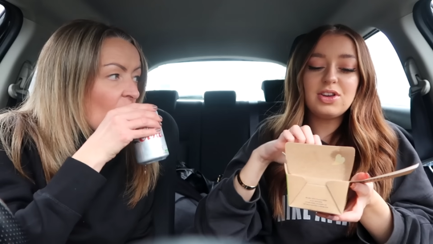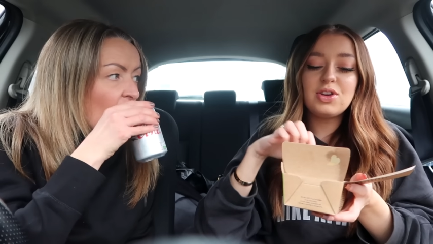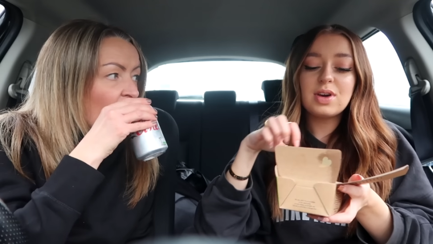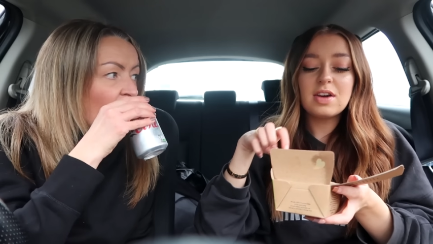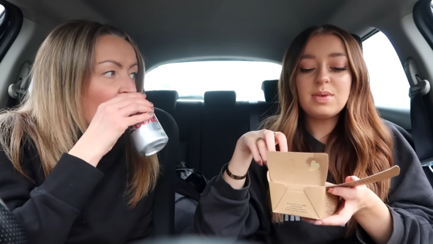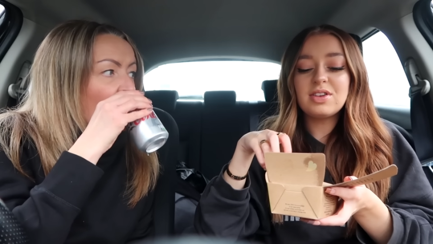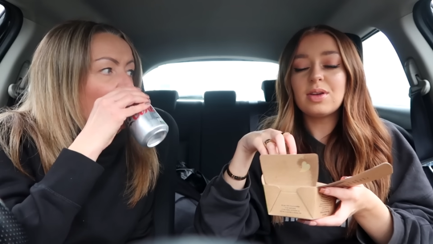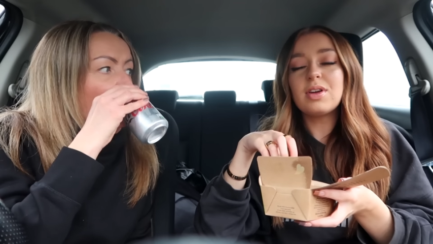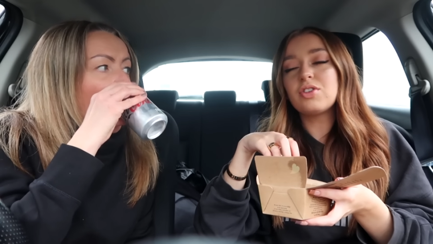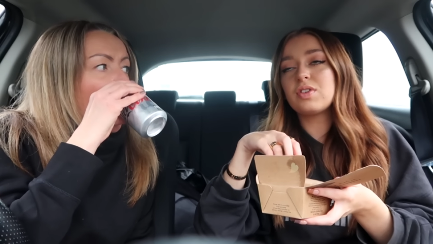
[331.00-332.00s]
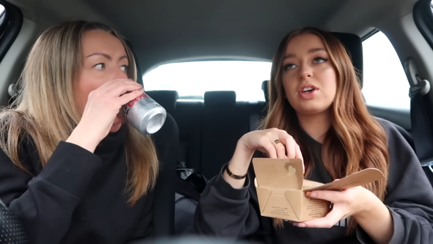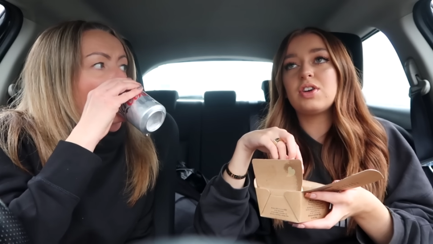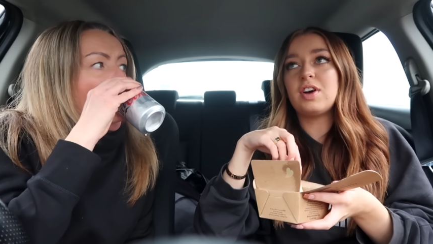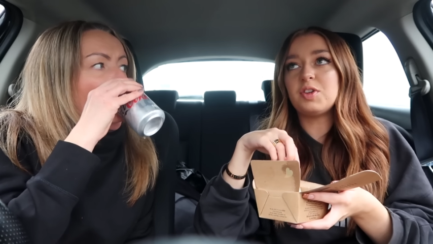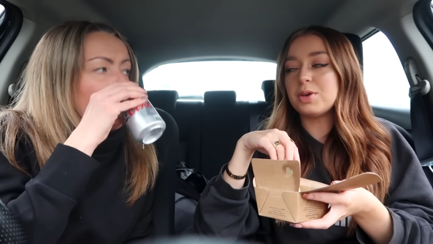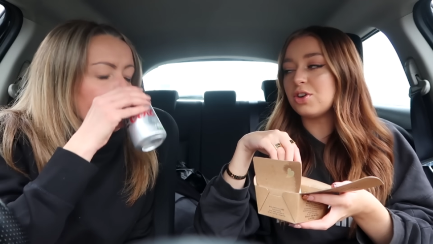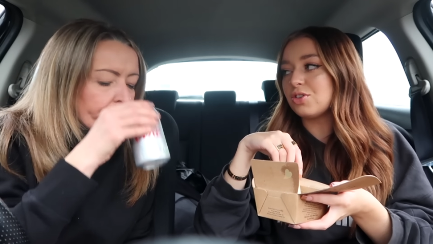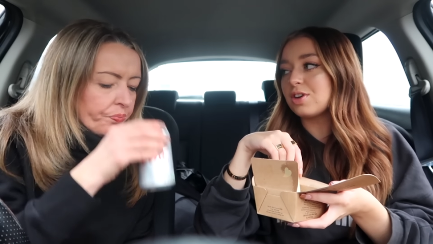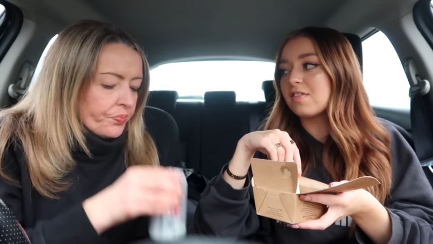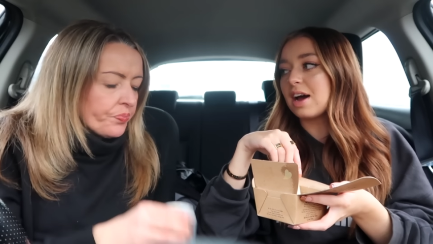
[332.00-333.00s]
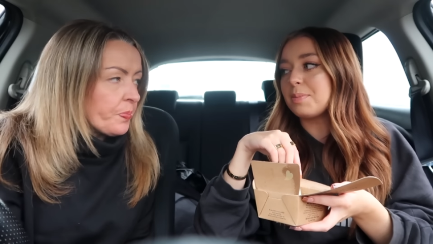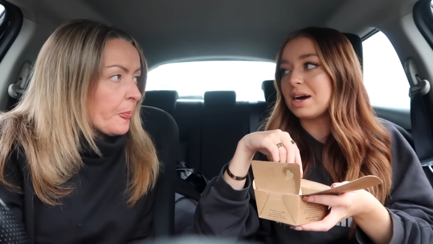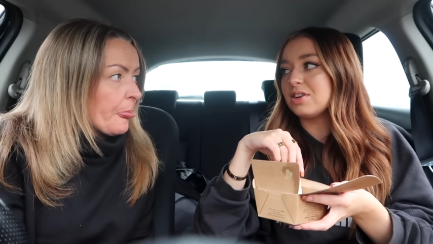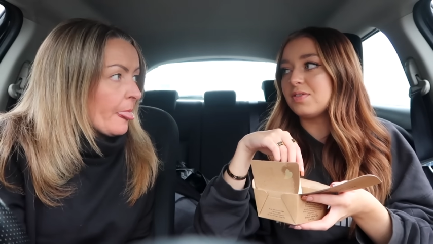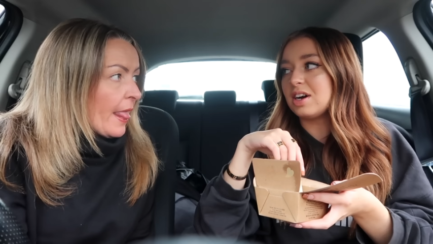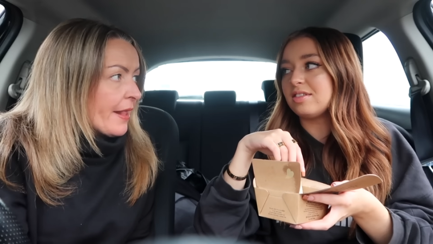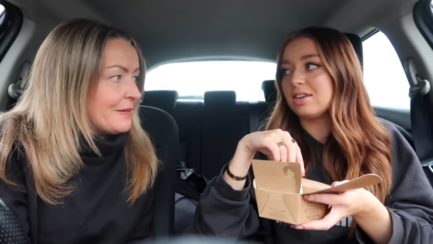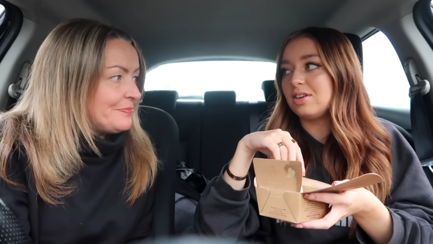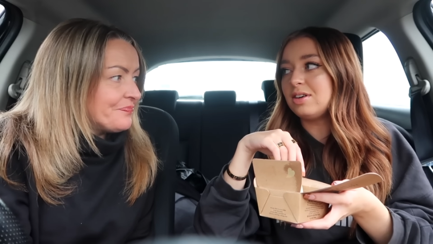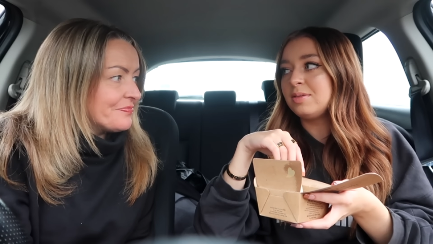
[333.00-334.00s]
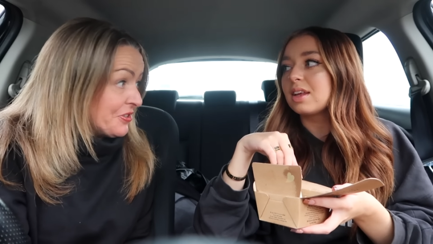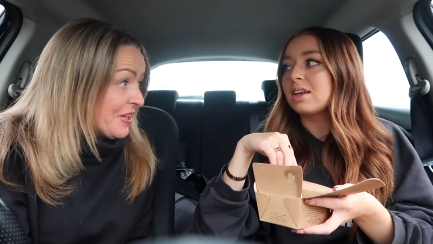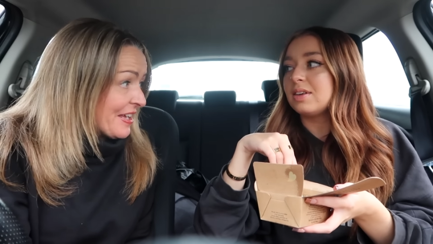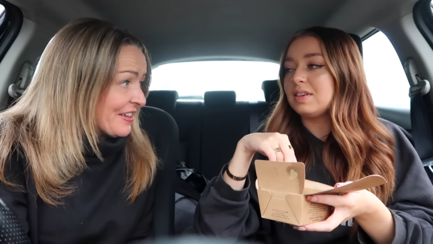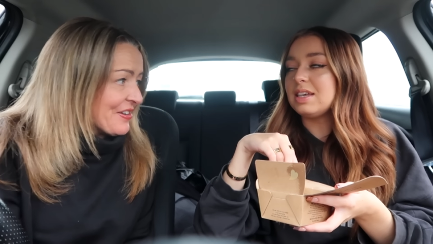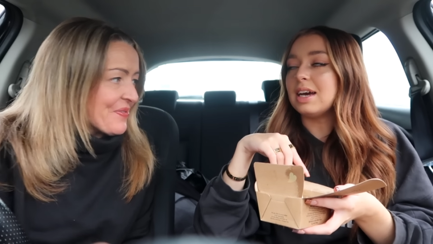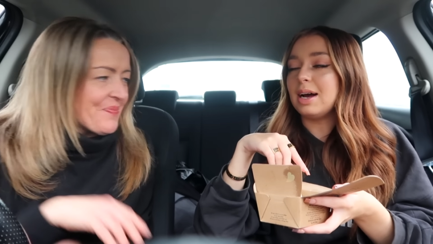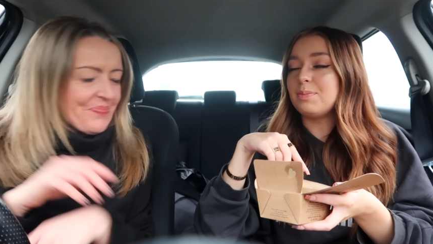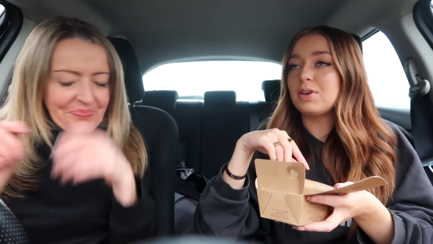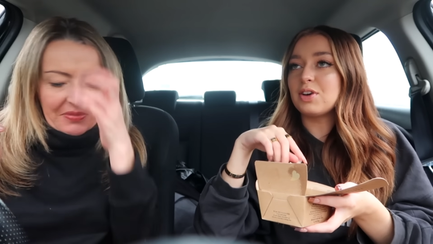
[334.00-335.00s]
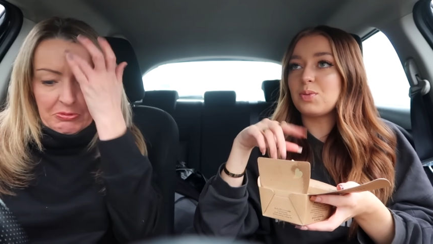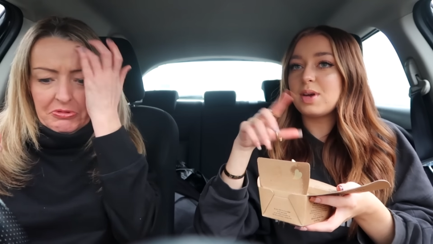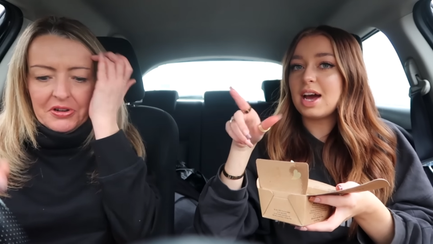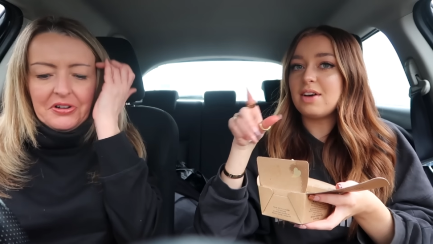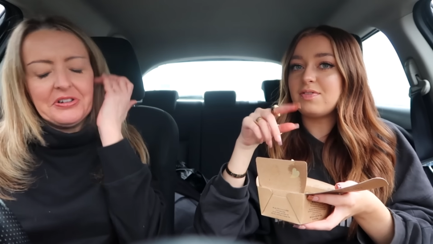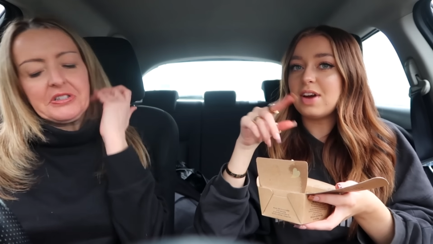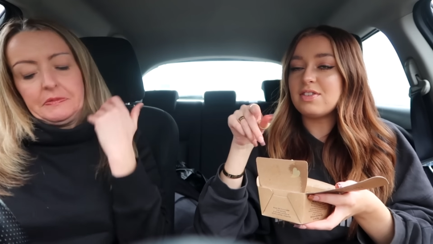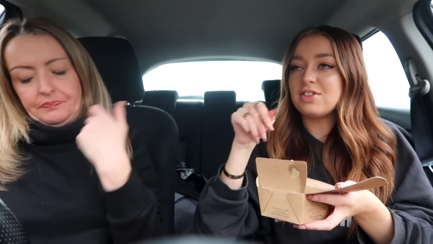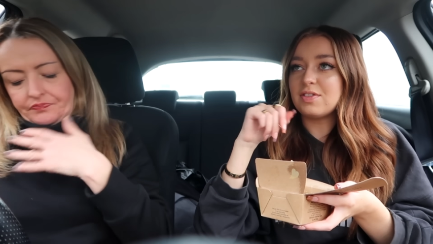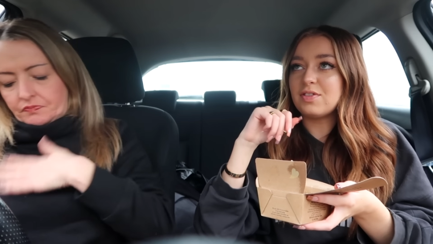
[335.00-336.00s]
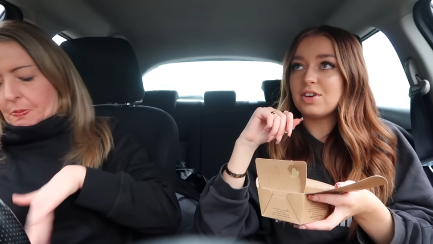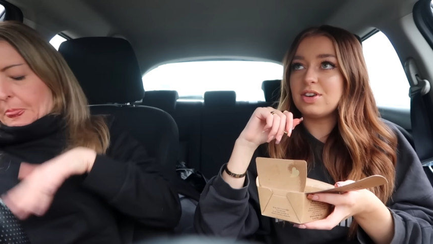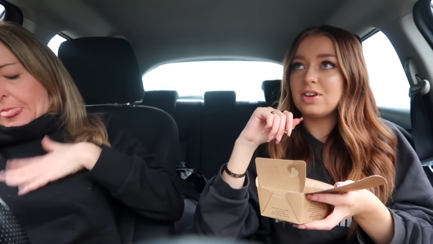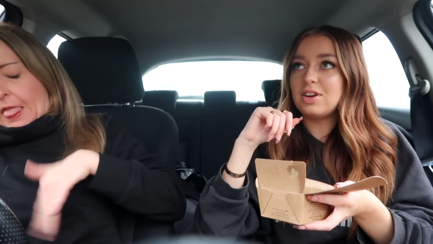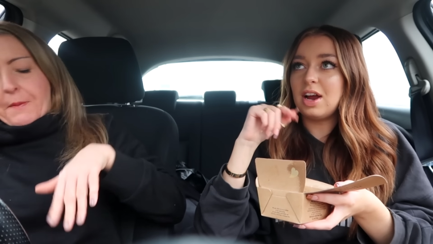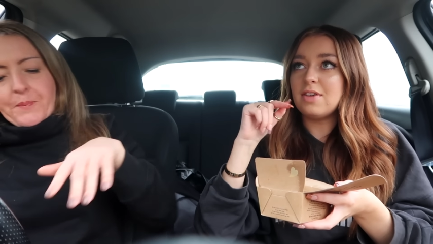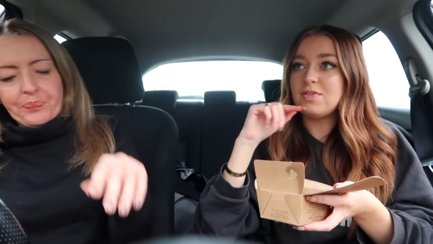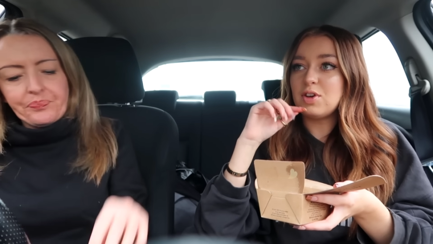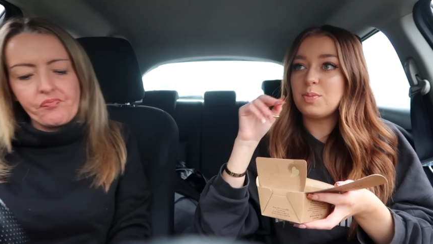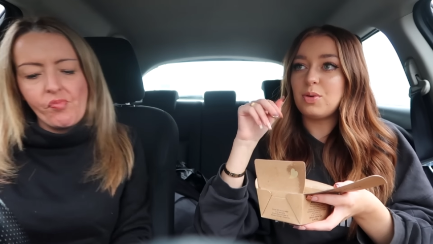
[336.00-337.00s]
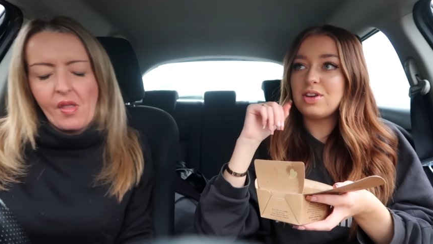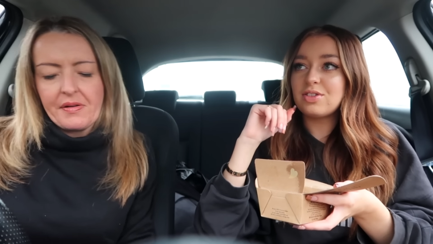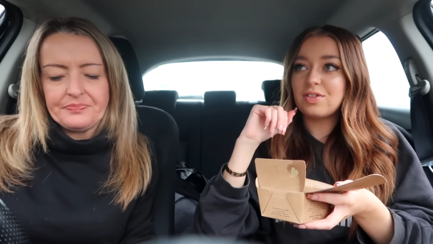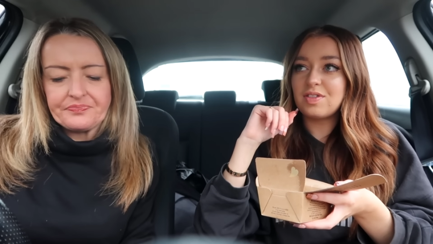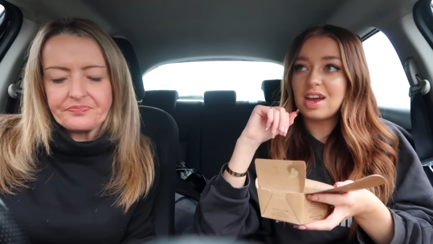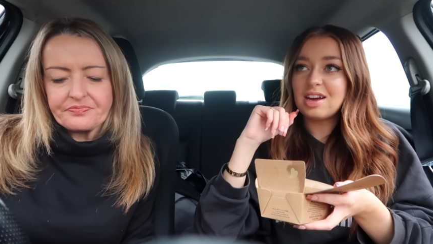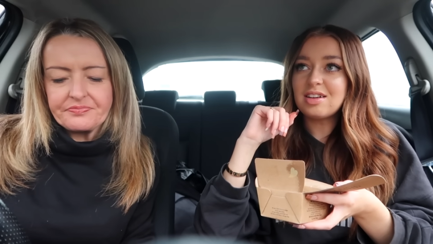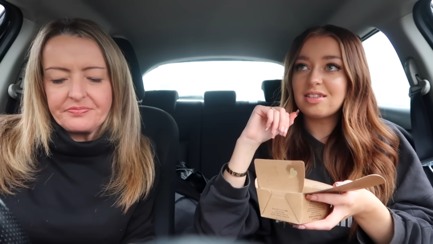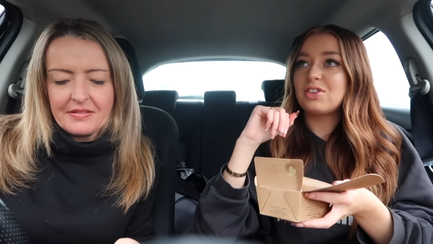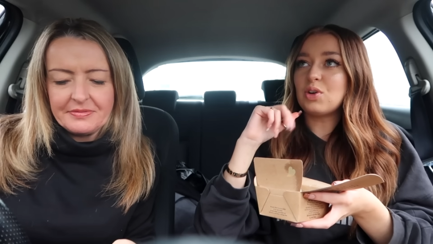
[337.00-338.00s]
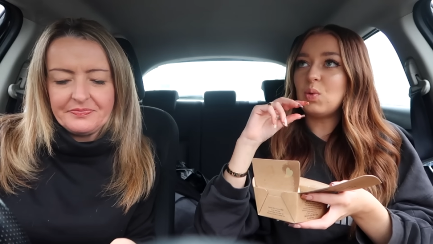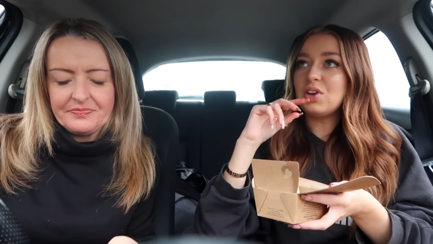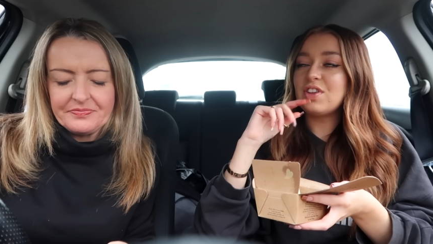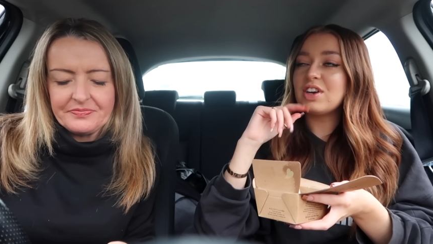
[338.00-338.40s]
Speaker 1: You give me sometimes really good advice, but you do give out bad advice a lot. Do you think? Yeah, because we God. have very different like mm. viewpoints on things. So one